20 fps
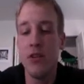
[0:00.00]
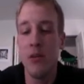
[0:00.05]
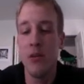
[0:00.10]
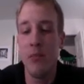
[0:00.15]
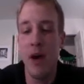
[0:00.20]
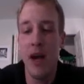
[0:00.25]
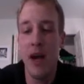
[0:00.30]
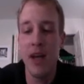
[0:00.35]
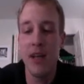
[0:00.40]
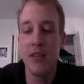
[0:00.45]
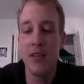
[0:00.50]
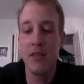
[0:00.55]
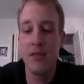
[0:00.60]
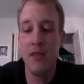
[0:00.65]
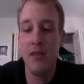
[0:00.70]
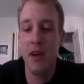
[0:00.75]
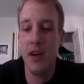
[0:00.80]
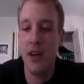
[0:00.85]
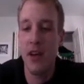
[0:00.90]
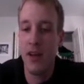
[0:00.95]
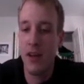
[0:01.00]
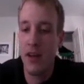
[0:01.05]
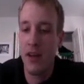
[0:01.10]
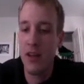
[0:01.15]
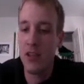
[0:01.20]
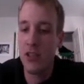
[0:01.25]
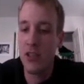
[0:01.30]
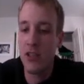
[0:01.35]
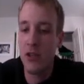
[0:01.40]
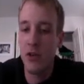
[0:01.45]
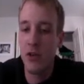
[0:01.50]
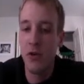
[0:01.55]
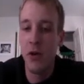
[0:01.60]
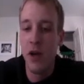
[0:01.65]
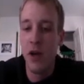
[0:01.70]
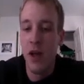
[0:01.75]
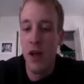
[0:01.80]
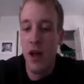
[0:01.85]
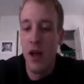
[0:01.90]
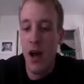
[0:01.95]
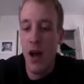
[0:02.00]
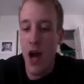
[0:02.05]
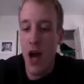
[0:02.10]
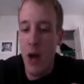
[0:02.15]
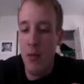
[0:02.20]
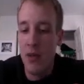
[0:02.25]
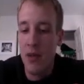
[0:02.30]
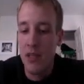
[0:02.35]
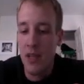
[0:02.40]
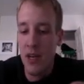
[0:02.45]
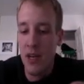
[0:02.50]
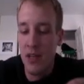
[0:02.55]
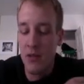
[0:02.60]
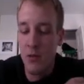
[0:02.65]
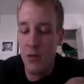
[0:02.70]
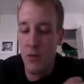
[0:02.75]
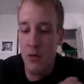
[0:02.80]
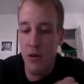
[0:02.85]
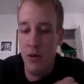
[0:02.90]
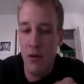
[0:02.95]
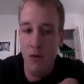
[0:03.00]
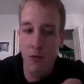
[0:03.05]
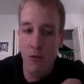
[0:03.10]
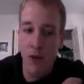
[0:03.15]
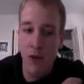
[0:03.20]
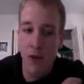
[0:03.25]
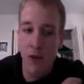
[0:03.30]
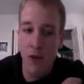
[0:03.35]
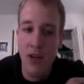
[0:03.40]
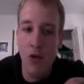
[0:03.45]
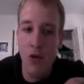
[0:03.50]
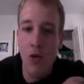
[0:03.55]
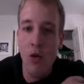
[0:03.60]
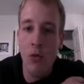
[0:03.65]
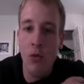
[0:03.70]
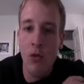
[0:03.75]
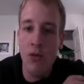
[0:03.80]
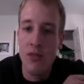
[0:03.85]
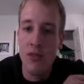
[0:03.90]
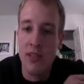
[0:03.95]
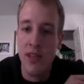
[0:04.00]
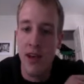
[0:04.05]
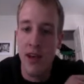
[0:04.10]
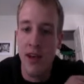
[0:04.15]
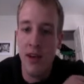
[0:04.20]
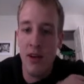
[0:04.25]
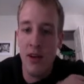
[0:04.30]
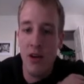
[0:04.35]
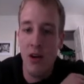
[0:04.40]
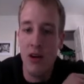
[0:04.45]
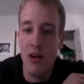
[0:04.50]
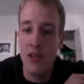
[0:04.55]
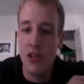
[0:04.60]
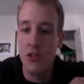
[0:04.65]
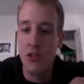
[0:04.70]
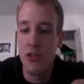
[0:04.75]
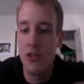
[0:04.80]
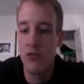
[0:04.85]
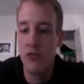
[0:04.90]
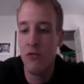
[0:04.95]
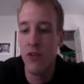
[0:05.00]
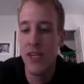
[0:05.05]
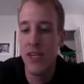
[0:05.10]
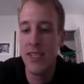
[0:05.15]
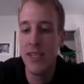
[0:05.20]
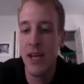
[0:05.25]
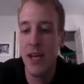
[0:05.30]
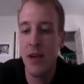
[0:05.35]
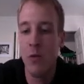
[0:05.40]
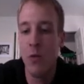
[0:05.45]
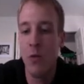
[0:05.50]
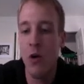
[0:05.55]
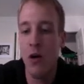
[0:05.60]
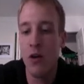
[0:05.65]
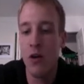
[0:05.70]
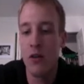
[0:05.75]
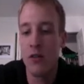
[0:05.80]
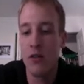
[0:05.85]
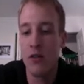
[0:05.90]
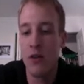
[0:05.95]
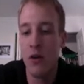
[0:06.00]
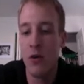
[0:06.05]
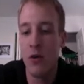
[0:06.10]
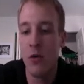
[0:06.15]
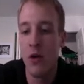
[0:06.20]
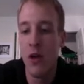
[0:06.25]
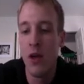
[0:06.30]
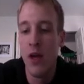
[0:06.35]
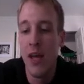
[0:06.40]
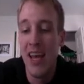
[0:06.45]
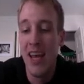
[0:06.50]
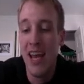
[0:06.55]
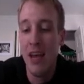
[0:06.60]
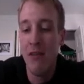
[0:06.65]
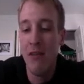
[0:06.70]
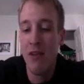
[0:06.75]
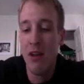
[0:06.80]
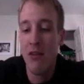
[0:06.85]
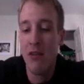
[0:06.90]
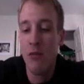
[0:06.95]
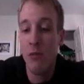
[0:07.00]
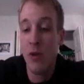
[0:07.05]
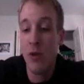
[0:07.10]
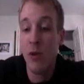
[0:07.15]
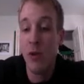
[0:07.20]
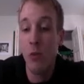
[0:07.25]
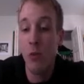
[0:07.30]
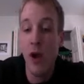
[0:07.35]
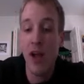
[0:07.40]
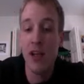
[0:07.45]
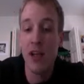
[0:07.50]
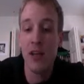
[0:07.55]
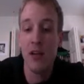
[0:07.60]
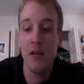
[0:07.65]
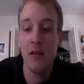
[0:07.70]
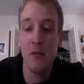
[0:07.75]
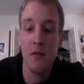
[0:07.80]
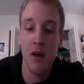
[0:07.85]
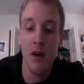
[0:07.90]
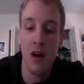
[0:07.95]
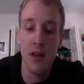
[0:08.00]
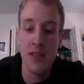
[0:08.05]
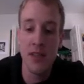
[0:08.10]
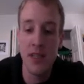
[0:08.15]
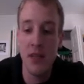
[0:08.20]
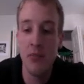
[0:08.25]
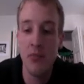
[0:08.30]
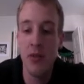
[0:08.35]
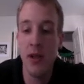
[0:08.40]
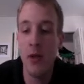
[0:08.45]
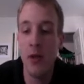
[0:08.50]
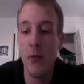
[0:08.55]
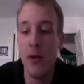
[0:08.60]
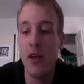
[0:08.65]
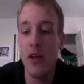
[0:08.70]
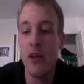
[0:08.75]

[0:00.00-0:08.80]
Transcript: body is fighting against you and is raising hormones that cause you to retain water. So even if we went a deplete week